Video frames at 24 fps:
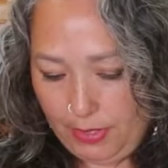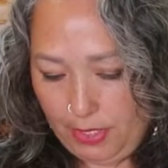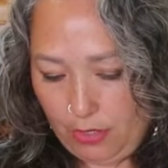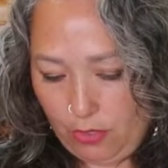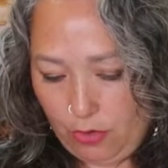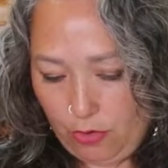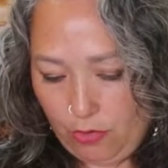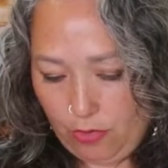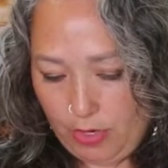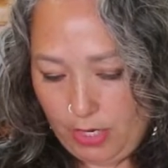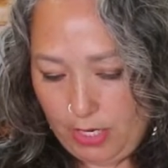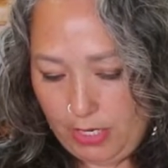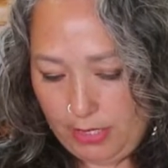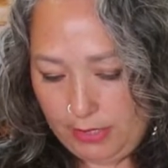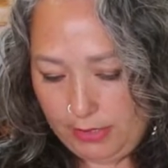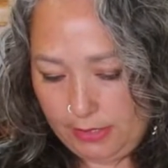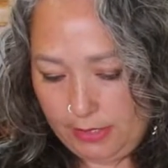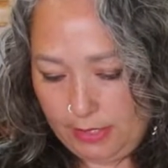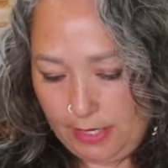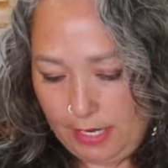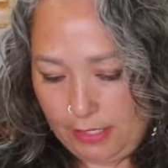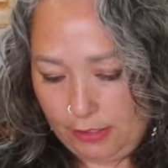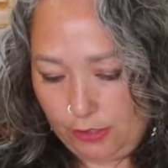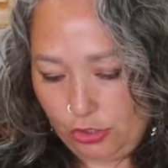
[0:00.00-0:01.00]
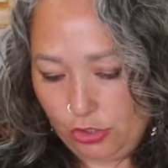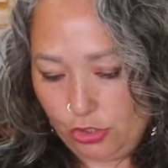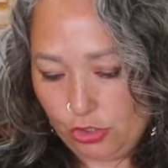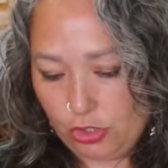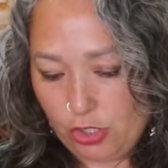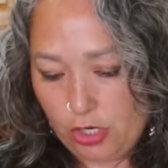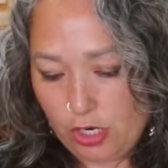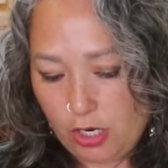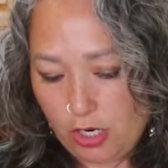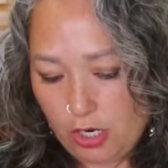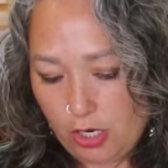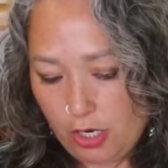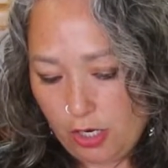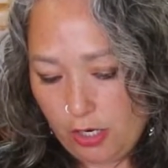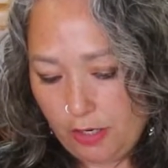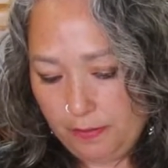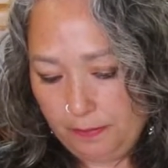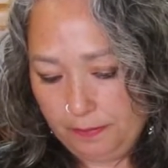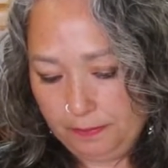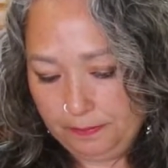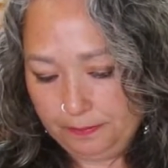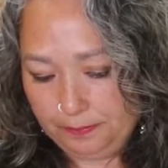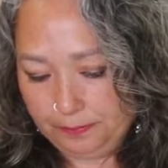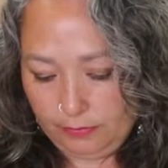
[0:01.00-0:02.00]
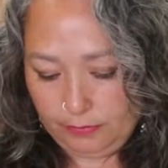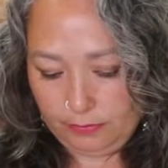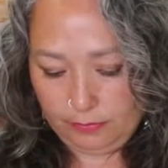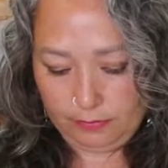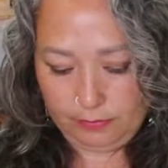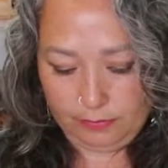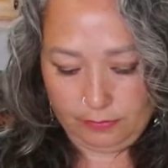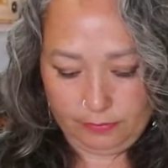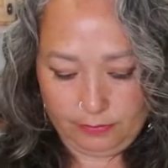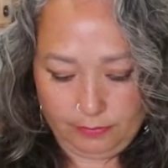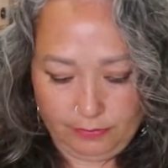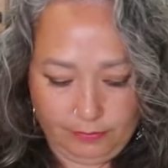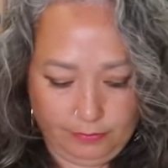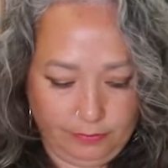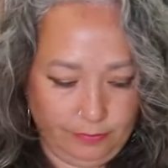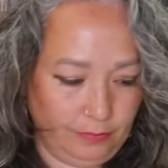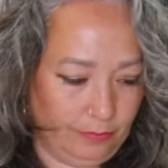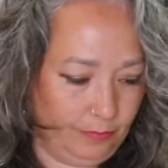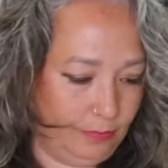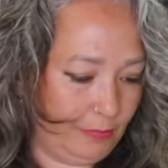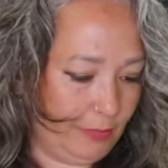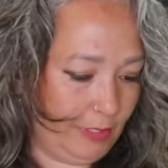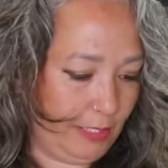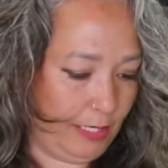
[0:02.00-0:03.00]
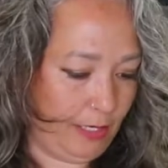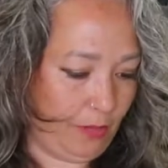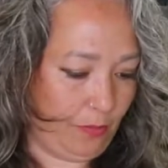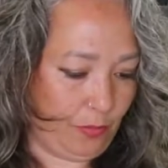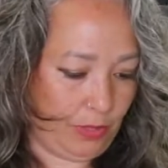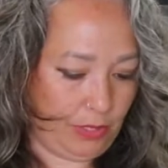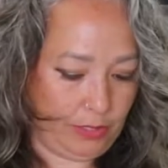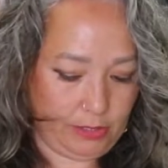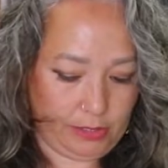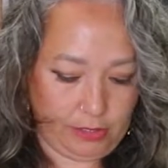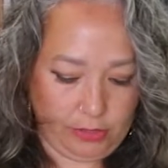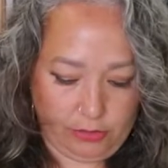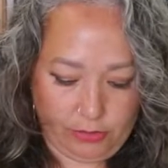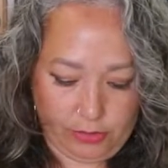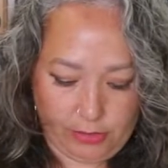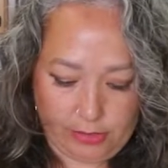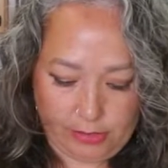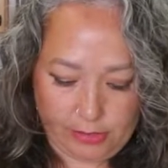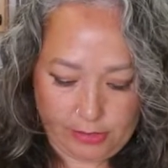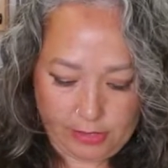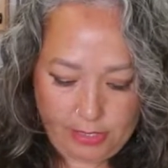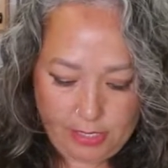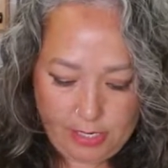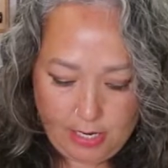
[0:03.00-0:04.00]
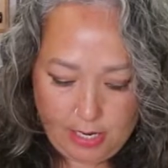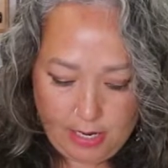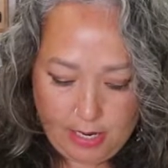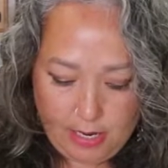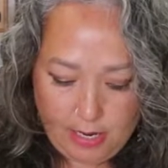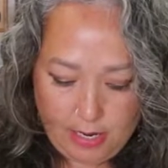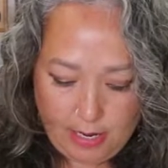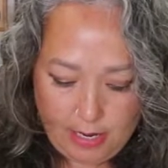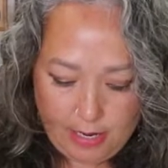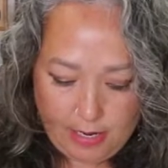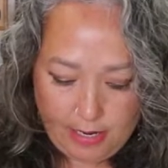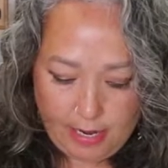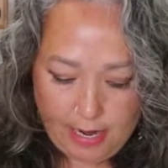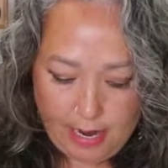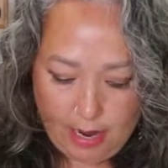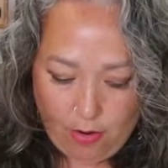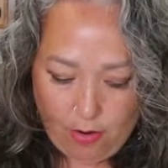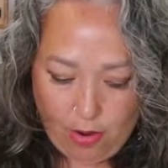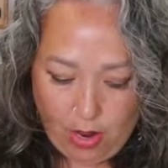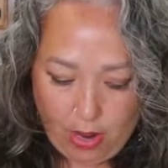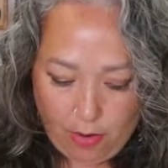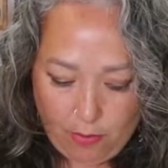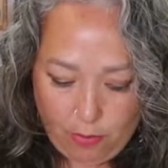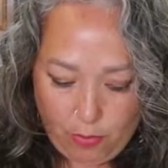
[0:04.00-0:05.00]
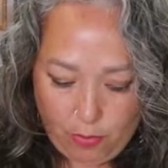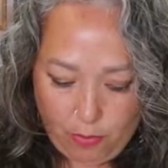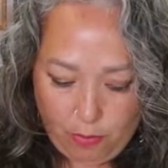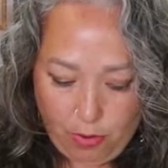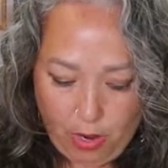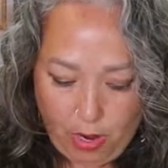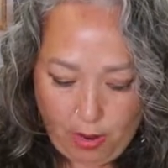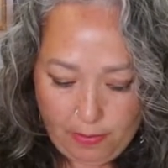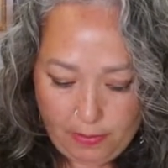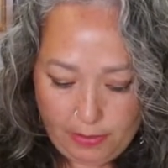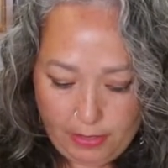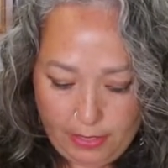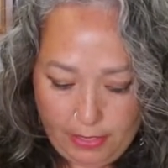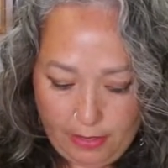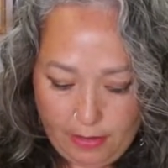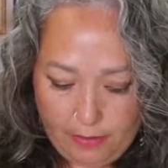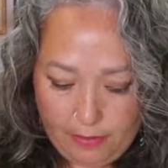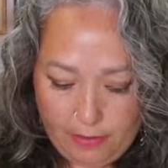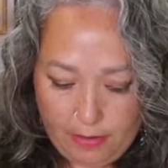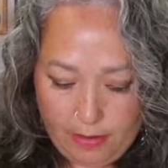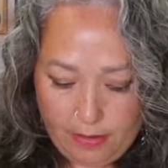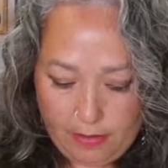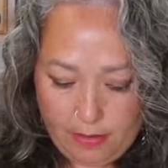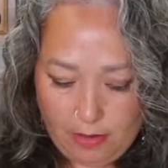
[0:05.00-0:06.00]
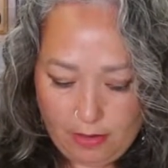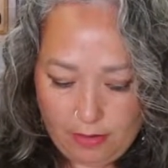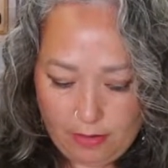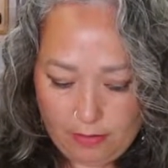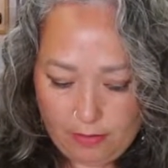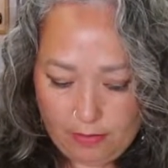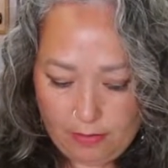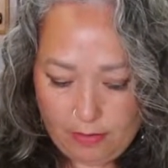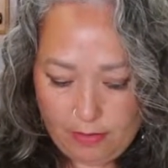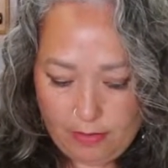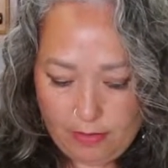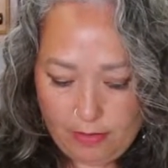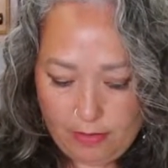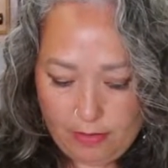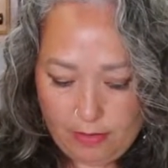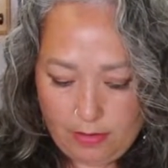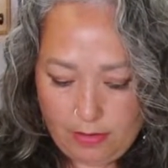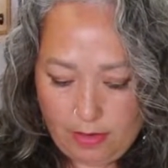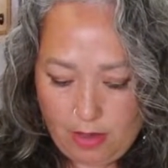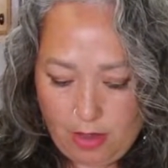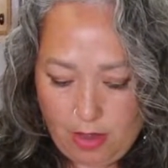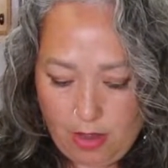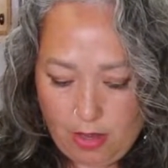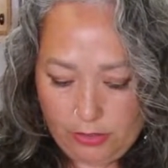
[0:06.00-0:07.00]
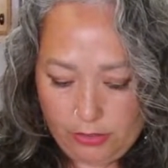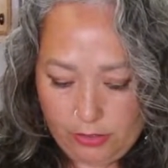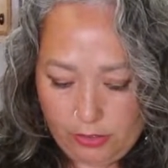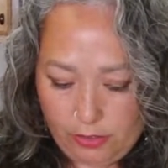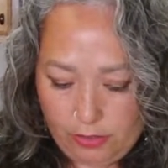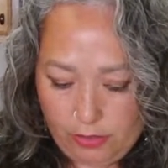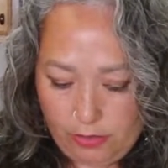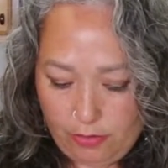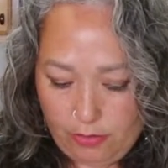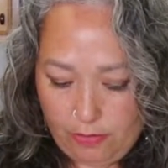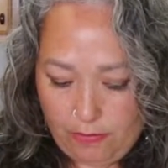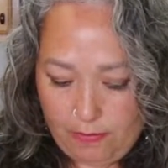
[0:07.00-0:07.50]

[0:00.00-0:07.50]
ingredients in that jar. Can't wait to use this. Now I will probably also